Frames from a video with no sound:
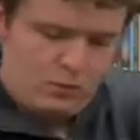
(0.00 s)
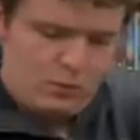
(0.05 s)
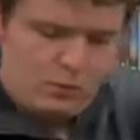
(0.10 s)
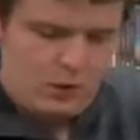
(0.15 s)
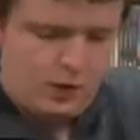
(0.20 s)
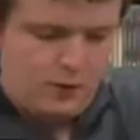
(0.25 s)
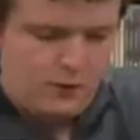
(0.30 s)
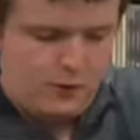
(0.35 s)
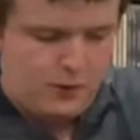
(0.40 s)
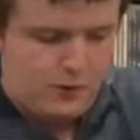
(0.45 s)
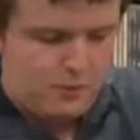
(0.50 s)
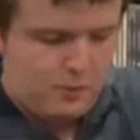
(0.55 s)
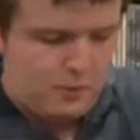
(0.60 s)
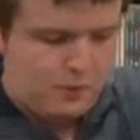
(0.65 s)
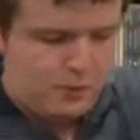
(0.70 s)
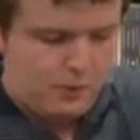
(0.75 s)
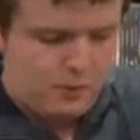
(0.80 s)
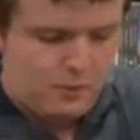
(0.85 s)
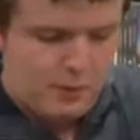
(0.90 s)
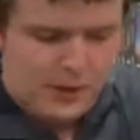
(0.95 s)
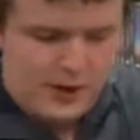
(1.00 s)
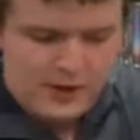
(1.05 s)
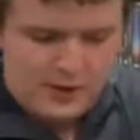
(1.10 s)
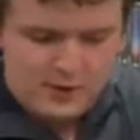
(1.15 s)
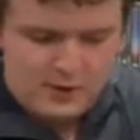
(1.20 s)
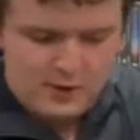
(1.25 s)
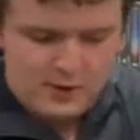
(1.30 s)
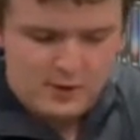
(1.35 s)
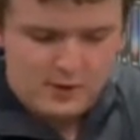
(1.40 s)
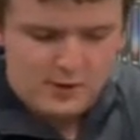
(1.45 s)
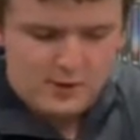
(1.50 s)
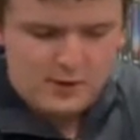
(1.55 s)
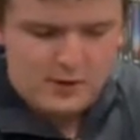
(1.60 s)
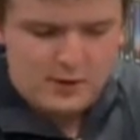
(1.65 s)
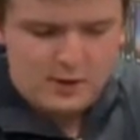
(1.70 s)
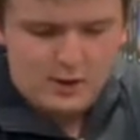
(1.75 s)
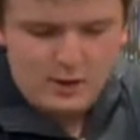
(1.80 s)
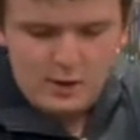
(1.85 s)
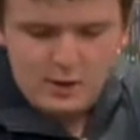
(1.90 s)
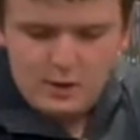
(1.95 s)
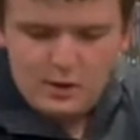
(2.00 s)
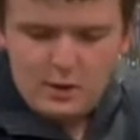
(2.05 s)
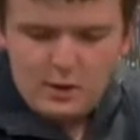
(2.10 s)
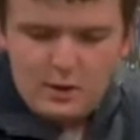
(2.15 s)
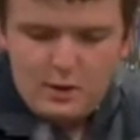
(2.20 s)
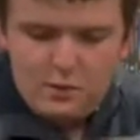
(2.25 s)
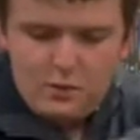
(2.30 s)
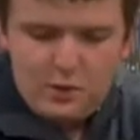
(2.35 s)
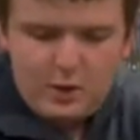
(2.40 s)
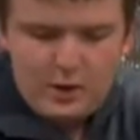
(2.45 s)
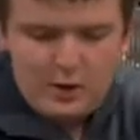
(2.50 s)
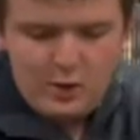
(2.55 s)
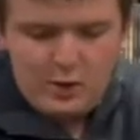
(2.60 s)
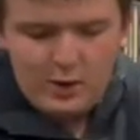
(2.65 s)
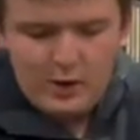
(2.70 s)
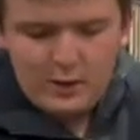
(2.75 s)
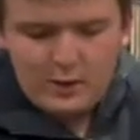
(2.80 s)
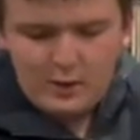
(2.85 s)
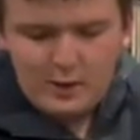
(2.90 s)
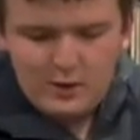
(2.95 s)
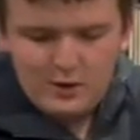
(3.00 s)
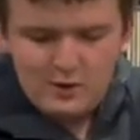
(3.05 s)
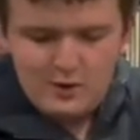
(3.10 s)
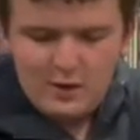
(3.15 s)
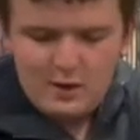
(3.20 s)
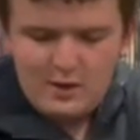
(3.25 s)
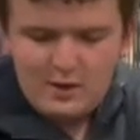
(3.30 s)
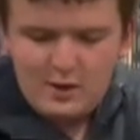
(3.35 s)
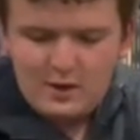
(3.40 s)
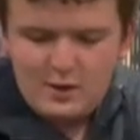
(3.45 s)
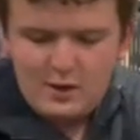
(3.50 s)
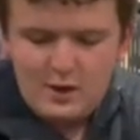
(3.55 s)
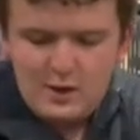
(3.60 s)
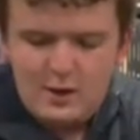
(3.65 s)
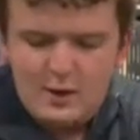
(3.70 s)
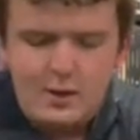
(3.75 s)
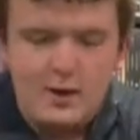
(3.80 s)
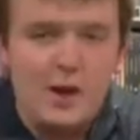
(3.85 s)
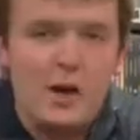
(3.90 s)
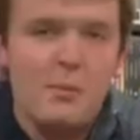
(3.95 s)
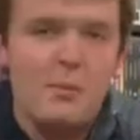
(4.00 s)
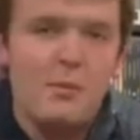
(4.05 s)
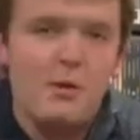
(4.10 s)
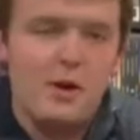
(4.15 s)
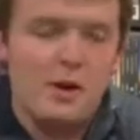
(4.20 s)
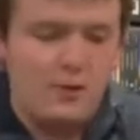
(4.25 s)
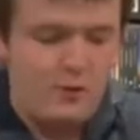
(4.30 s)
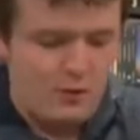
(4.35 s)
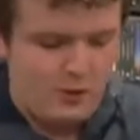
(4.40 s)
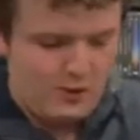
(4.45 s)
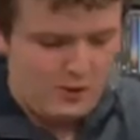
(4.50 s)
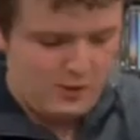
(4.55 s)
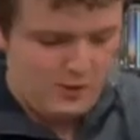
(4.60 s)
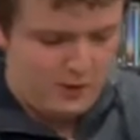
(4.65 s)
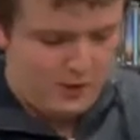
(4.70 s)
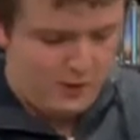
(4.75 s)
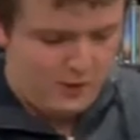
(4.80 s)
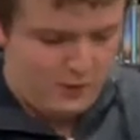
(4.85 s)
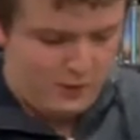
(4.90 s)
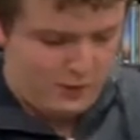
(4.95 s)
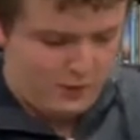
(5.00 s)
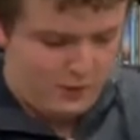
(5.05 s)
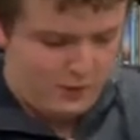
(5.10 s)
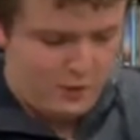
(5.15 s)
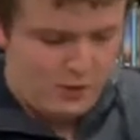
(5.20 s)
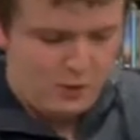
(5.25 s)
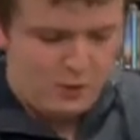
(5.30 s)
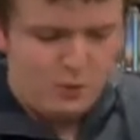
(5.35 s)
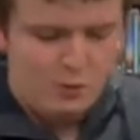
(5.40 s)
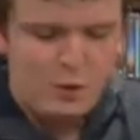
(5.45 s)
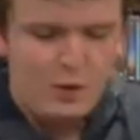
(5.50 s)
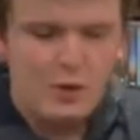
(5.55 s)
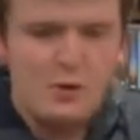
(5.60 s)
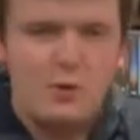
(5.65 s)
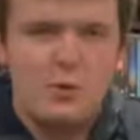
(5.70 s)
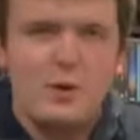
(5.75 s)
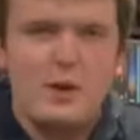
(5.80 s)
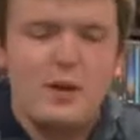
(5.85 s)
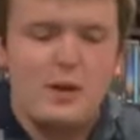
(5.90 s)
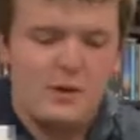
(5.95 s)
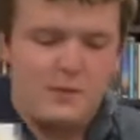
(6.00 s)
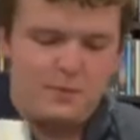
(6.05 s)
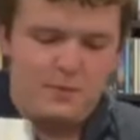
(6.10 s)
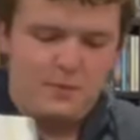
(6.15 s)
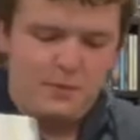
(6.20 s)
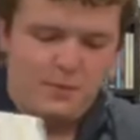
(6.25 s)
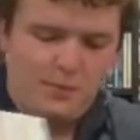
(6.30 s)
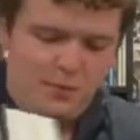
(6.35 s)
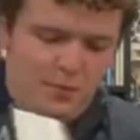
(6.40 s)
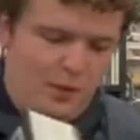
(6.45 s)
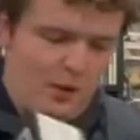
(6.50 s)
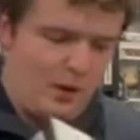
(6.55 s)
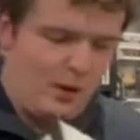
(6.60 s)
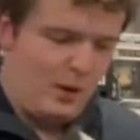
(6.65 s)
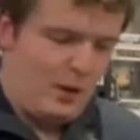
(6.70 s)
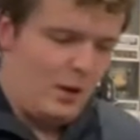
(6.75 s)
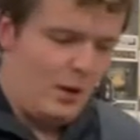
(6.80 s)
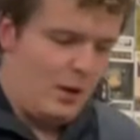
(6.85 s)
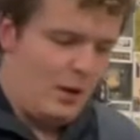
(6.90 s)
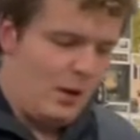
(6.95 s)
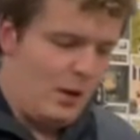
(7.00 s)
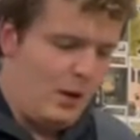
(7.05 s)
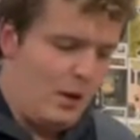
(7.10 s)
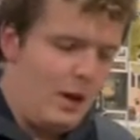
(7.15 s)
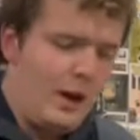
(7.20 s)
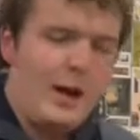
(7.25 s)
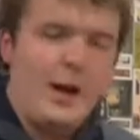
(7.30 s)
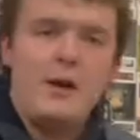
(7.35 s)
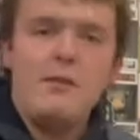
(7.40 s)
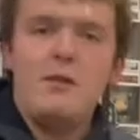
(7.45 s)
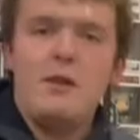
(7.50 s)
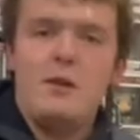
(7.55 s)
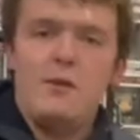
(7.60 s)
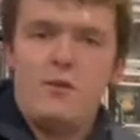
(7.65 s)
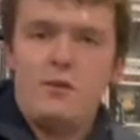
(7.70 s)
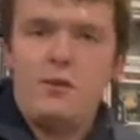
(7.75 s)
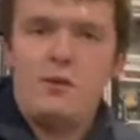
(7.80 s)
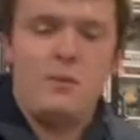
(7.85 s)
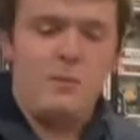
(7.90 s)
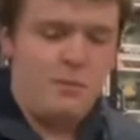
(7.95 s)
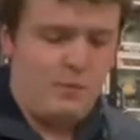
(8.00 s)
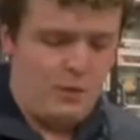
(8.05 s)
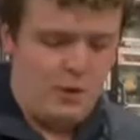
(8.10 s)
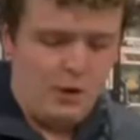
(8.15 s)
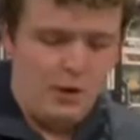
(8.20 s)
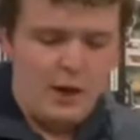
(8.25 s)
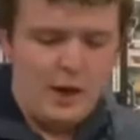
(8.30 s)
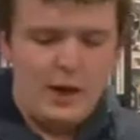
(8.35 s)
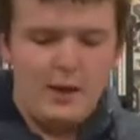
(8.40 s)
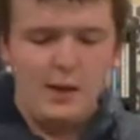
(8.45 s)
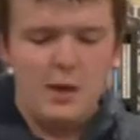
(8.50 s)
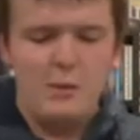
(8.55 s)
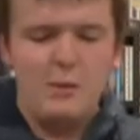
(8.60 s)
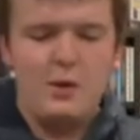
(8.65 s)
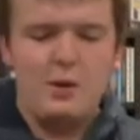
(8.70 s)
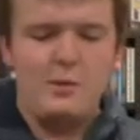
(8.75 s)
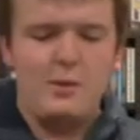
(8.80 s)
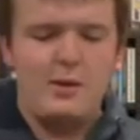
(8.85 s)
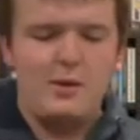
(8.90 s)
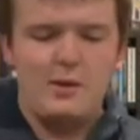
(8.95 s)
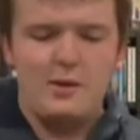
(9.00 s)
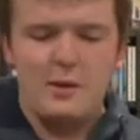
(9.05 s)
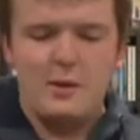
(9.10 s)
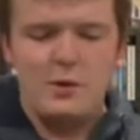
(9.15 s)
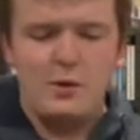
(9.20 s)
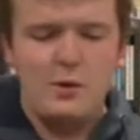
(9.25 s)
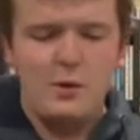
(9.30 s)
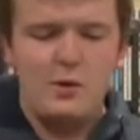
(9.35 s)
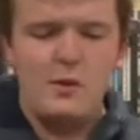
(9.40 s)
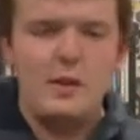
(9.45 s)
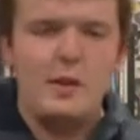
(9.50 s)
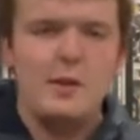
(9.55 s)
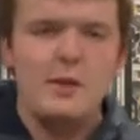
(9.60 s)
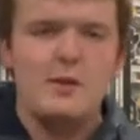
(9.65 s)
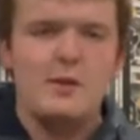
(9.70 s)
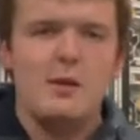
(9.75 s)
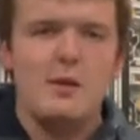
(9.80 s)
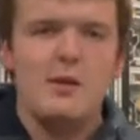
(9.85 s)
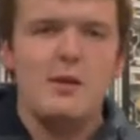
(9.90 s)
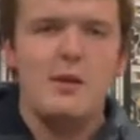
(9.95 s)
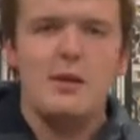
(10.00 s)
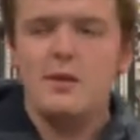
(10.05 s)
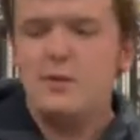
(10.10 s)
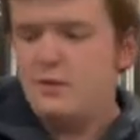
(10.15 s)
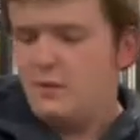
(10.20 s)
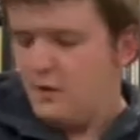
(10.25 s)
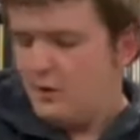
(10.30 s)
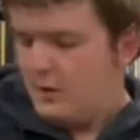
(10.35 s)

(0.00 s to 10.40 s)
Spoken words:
Flip through the pages, and underneath each disc it's got like the album cover and stuff. It's pretty sweet. I have that I think I'm only missing like 2 CDs out of this.